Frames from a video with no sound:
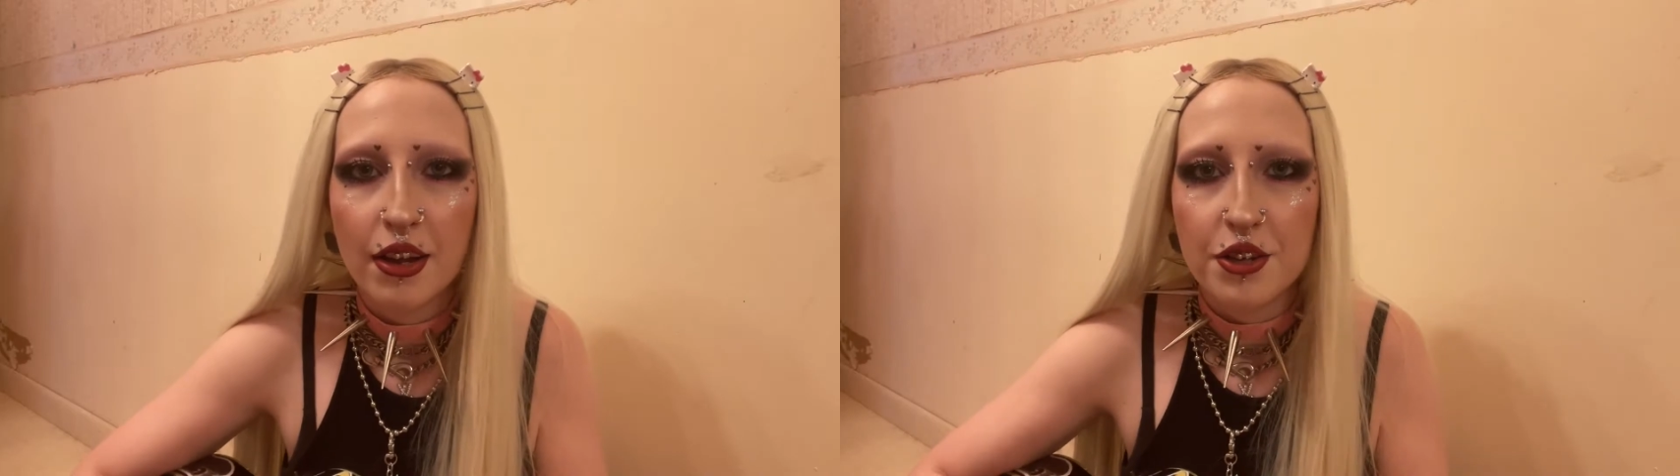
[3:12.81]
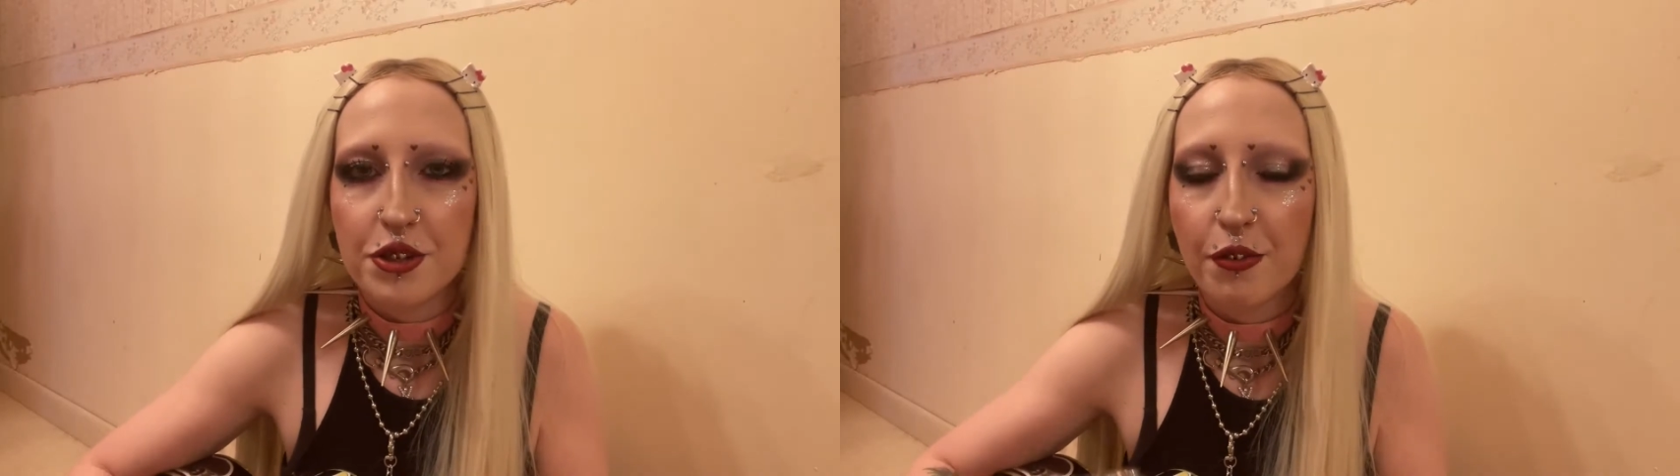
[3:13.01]

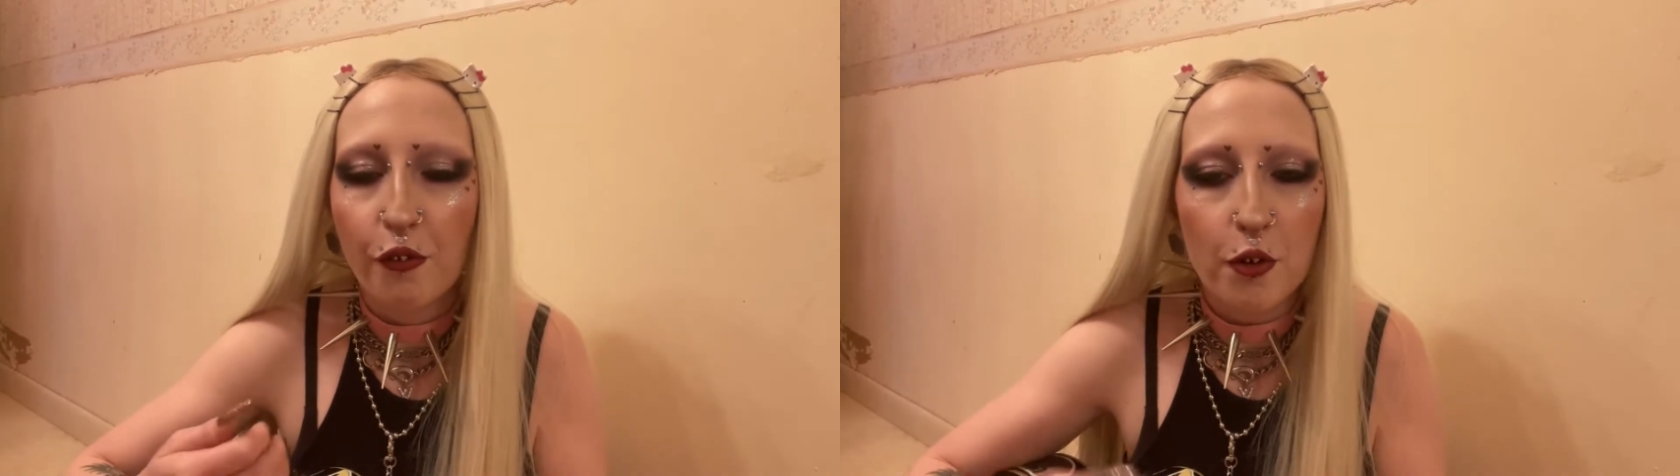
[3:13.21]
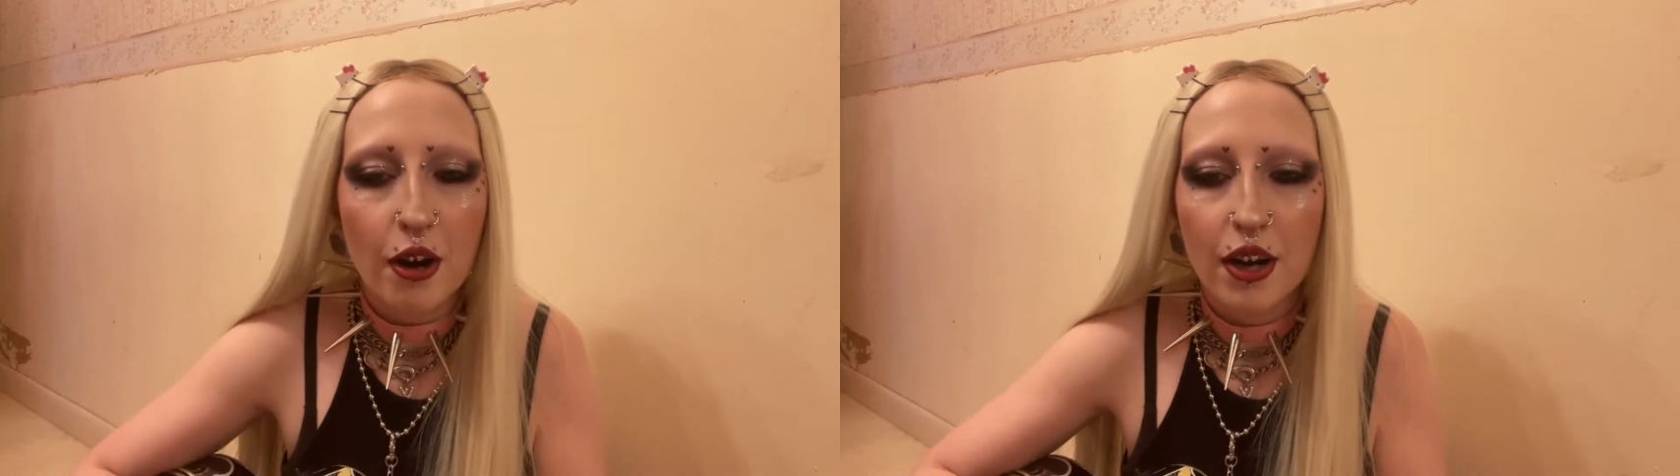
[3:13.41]
just
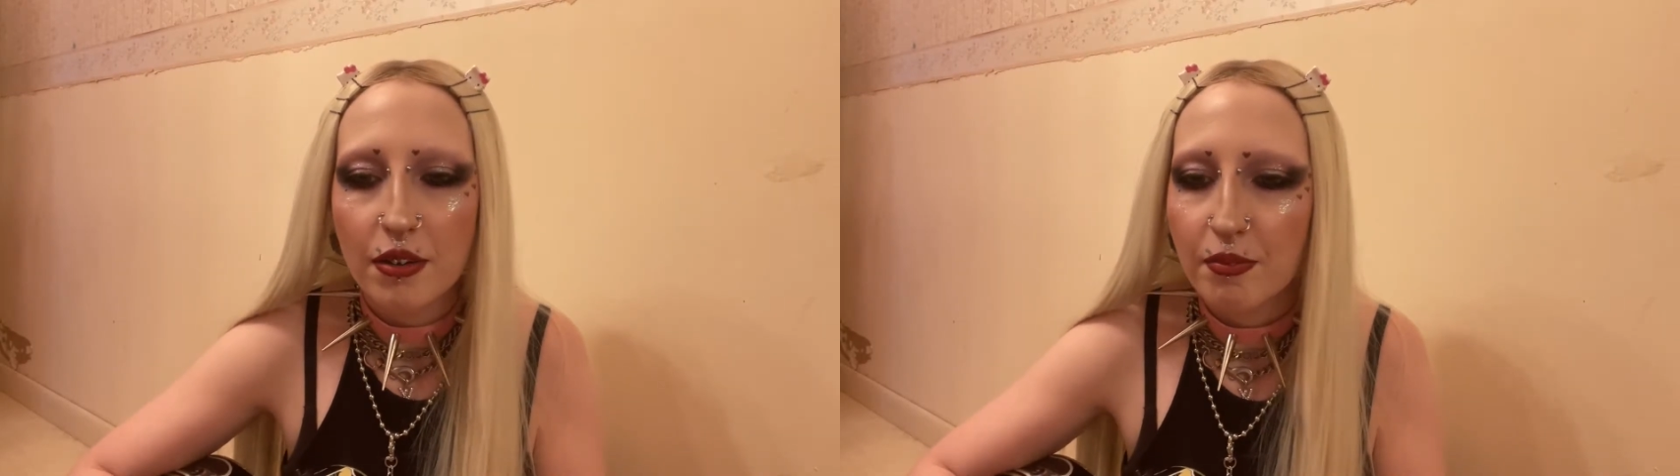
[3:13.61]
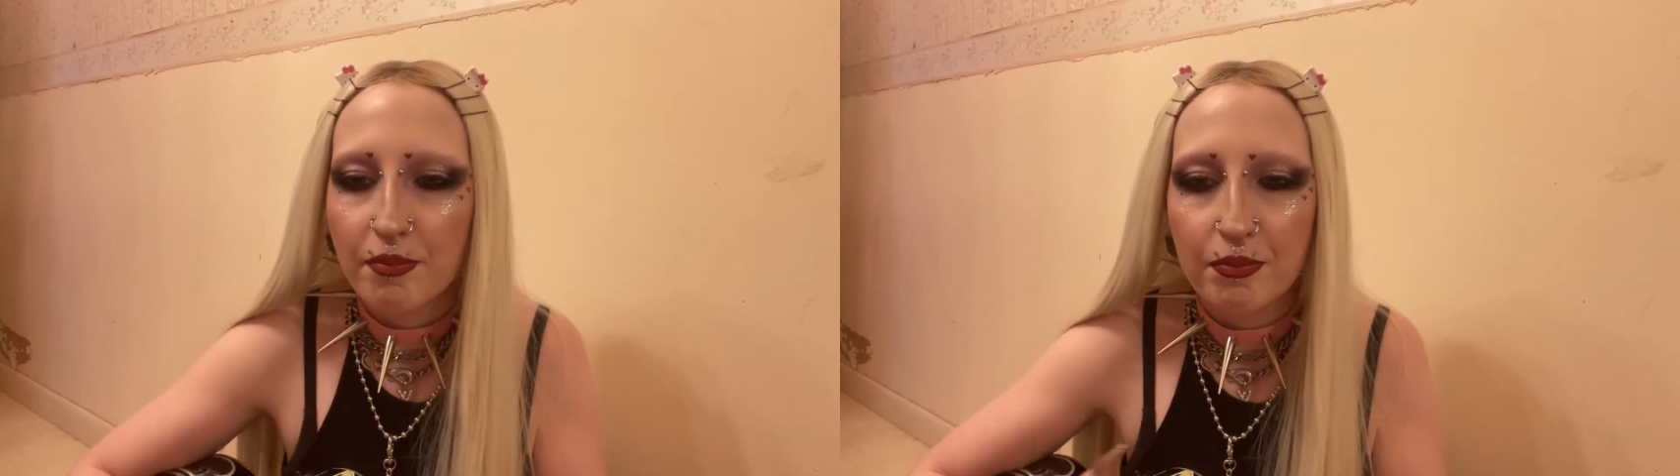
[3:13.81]

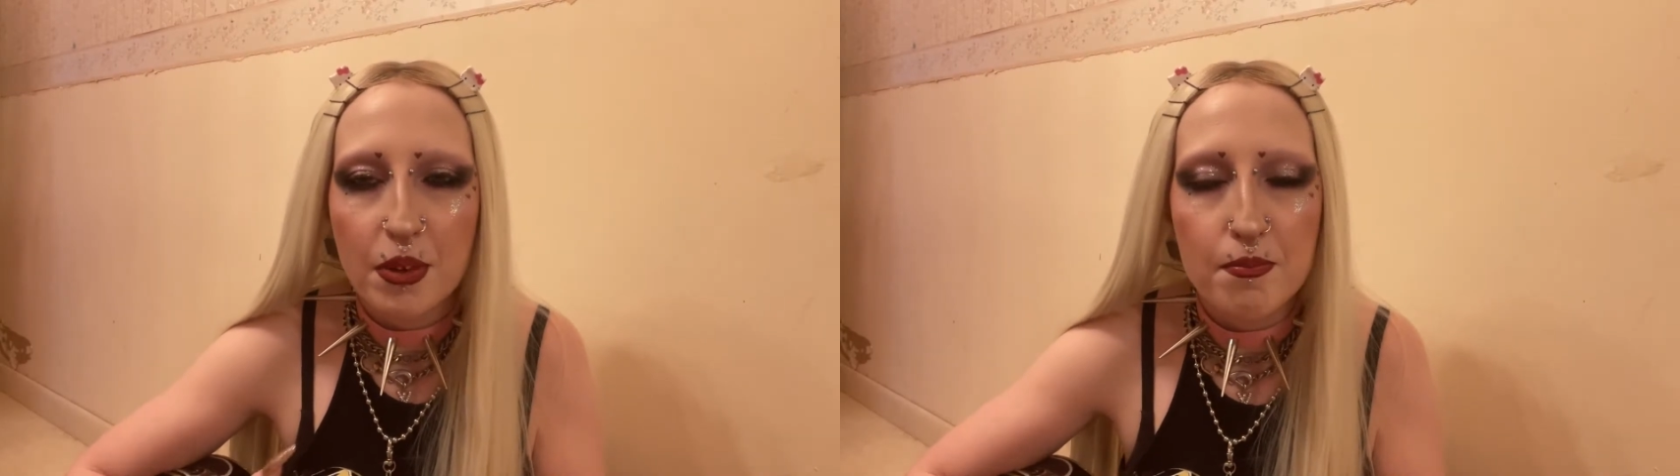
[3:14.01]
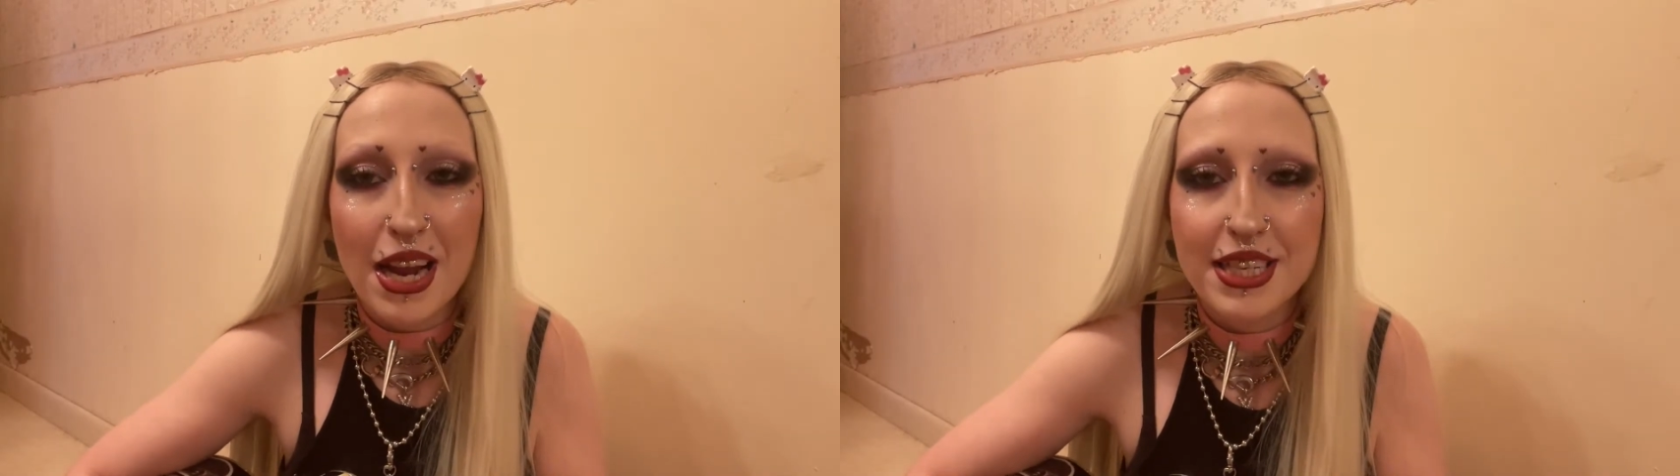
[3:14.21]
four
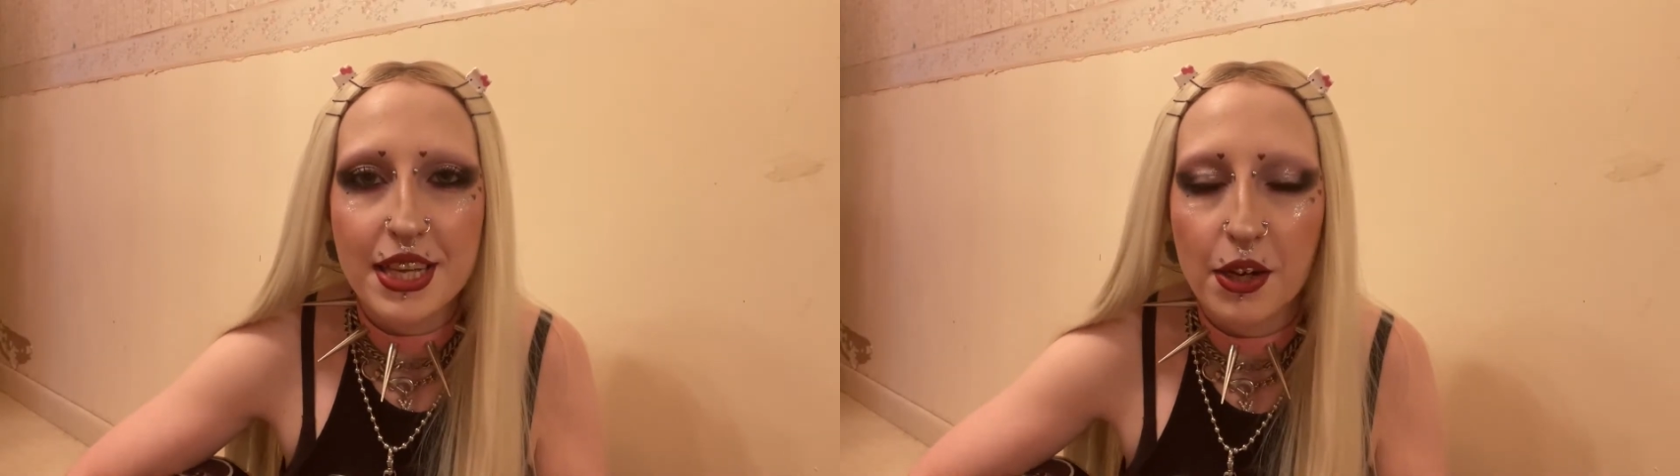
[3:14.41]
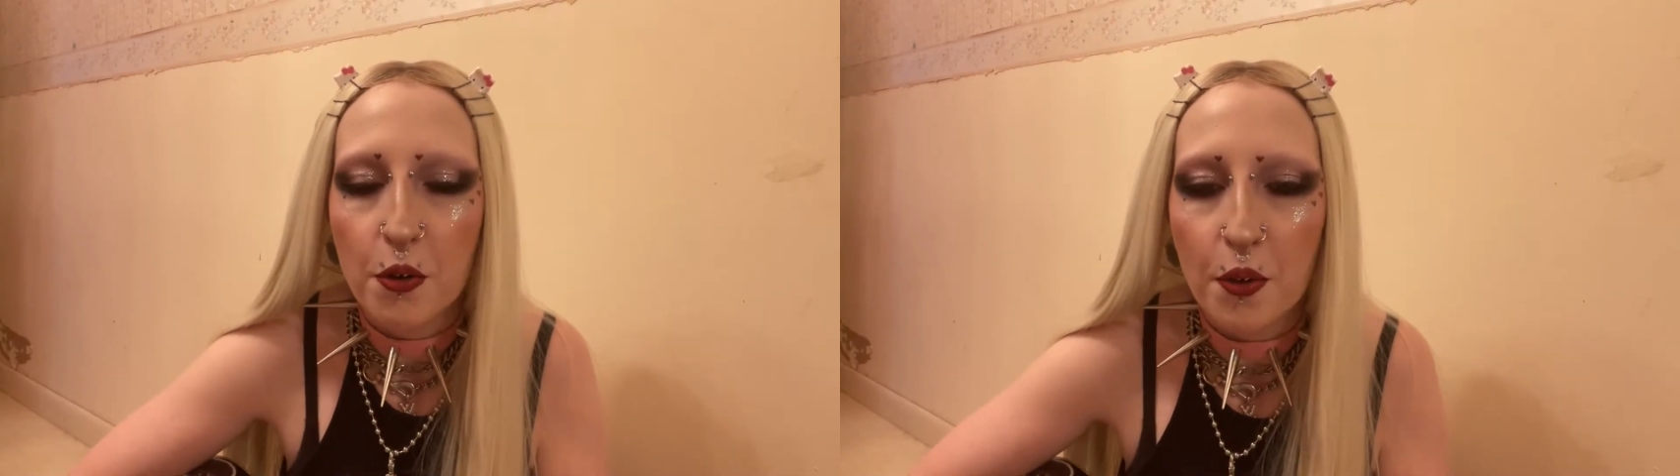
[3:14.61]

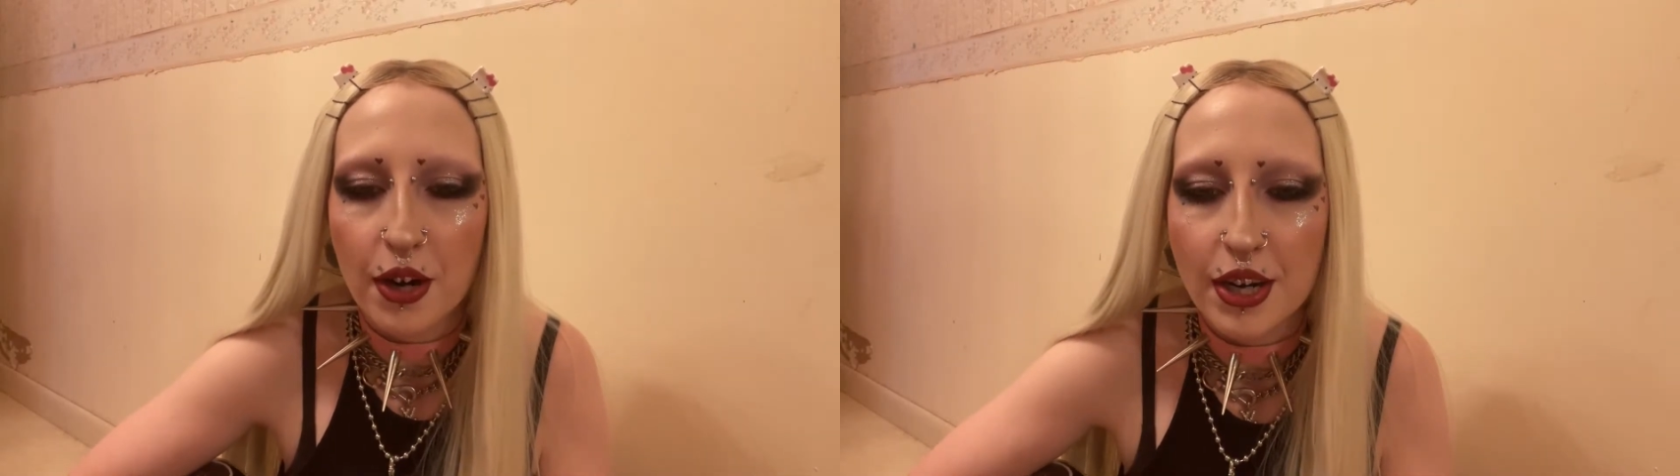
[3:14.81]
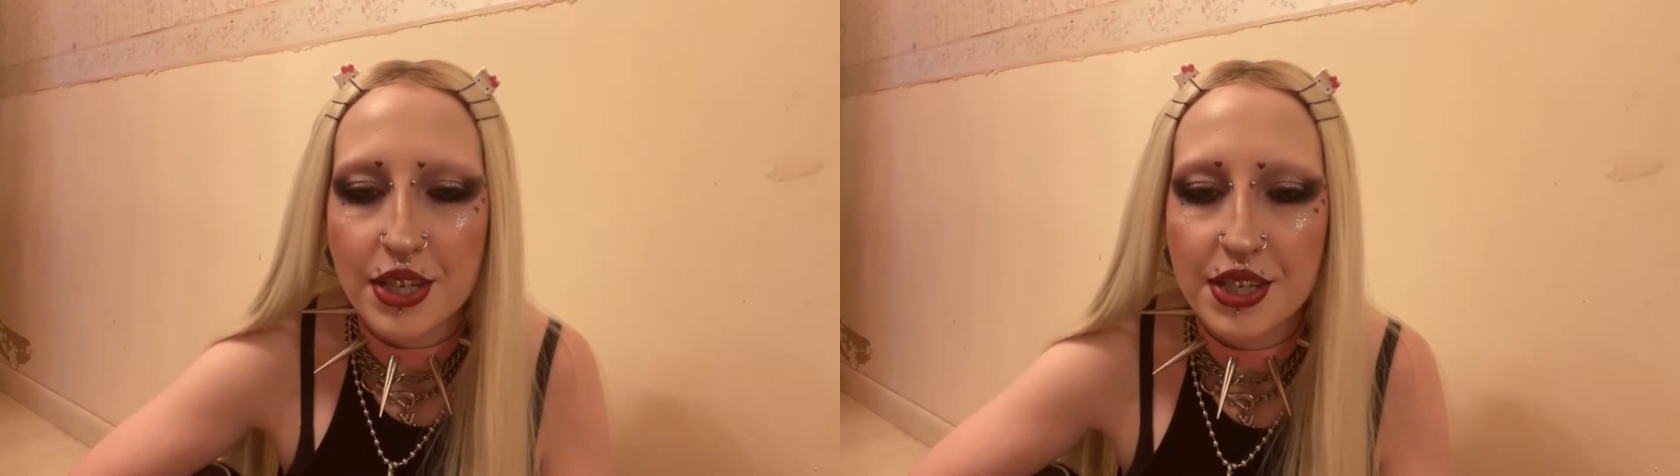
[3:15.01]
basic
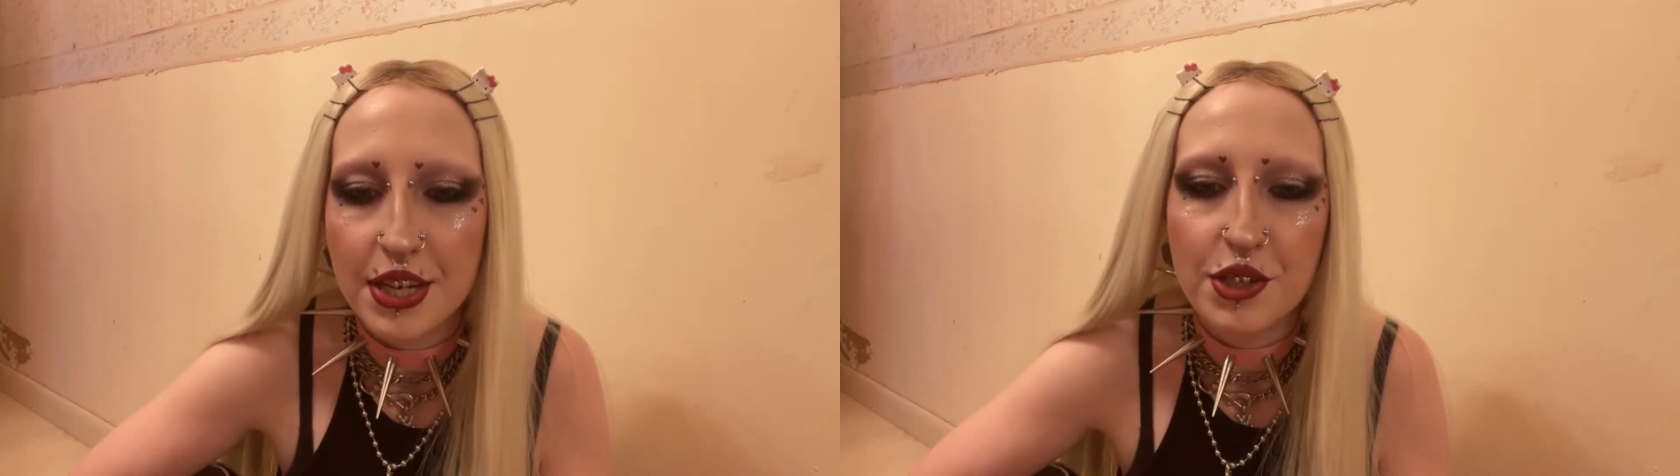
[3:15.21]
chords and